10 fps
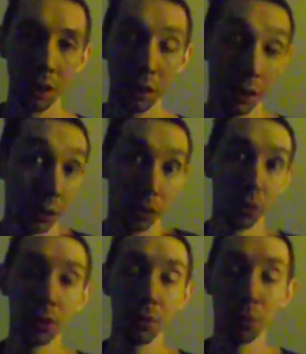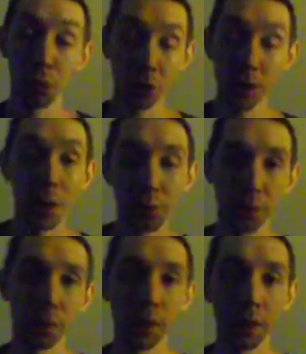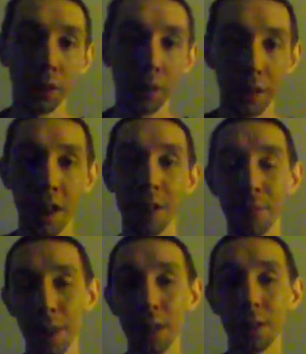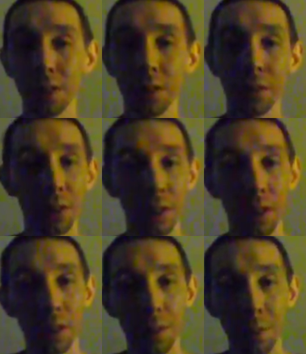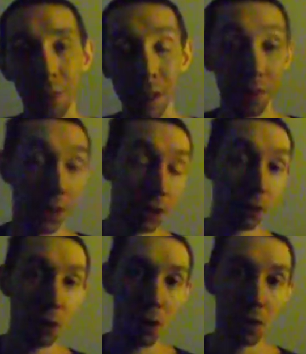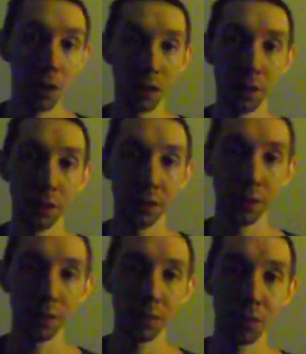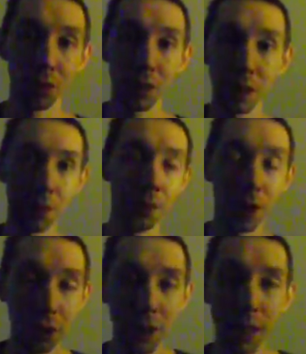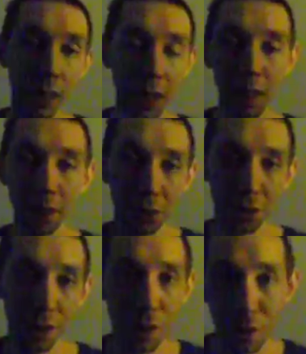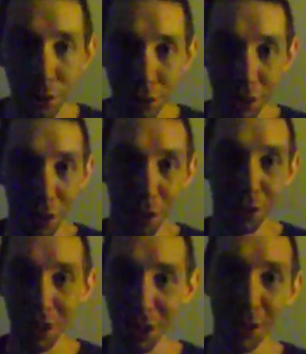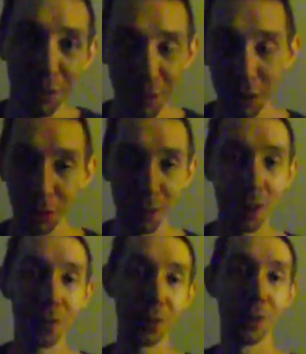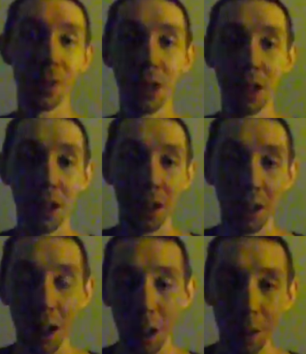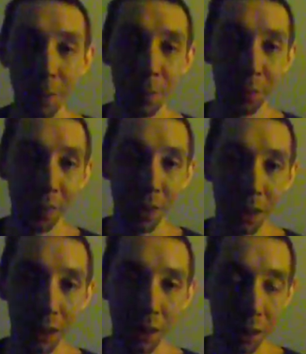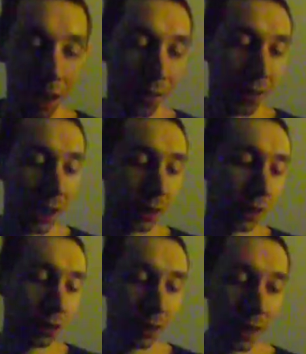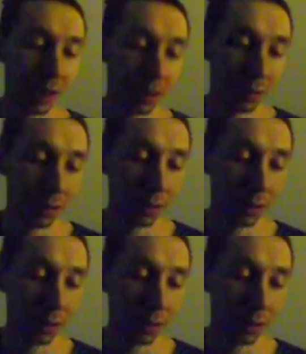signal works everywhere that I've been to, even in the car, which is like a Faraday cage. You know, you get no signal whatsoever. I've had this thing,